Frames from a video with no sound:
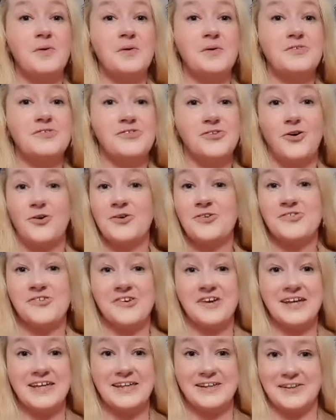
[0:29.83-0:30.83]
Songs are
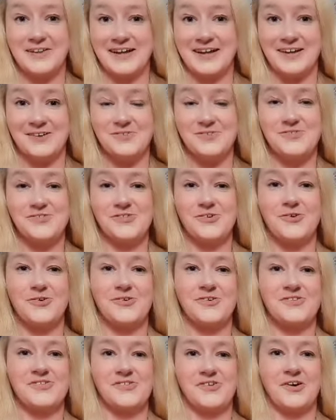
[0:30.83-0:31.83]
healing,
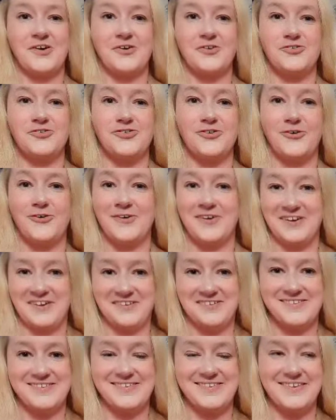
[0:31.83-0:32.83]
songs are
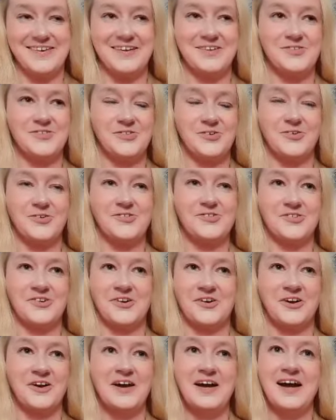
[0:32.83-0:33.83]
joyous, songs
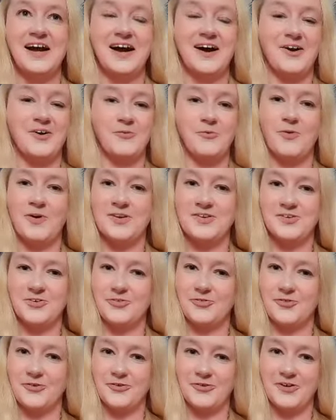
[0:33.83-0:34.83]
are
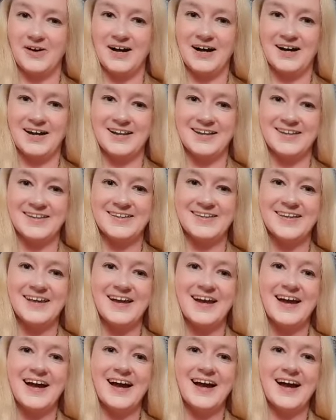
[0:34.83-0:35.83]
wonderful, and
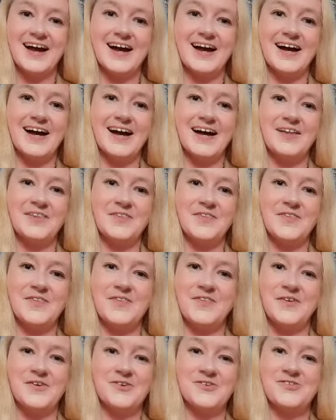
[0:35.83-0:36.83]

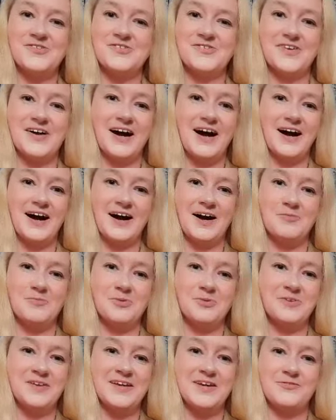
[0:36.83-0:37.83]
there's, I
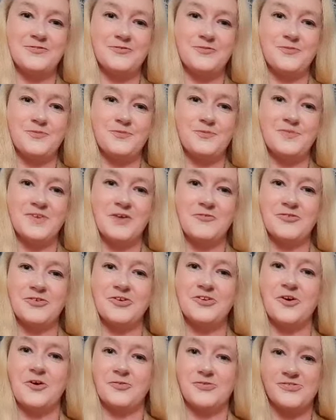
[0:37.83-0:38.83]
believe, never
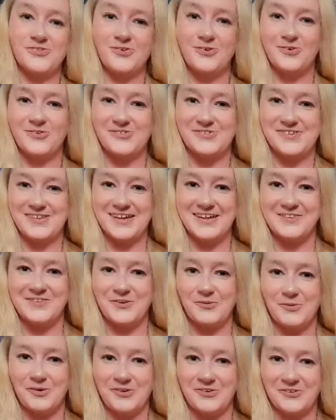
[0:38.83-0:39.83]
enough songs in
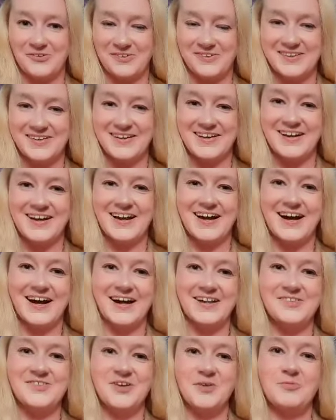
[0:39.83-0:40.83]
the world.
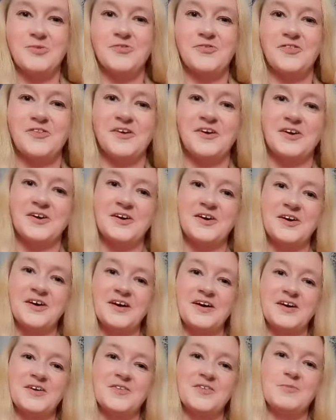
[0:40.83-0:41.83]
And some of the
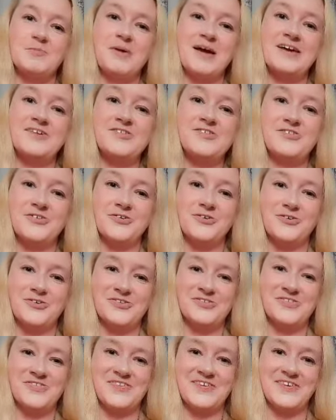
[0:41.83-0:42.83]
best
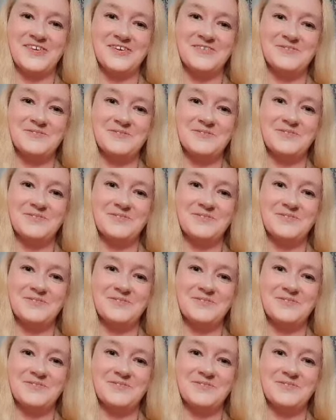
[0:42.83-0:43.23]
songs that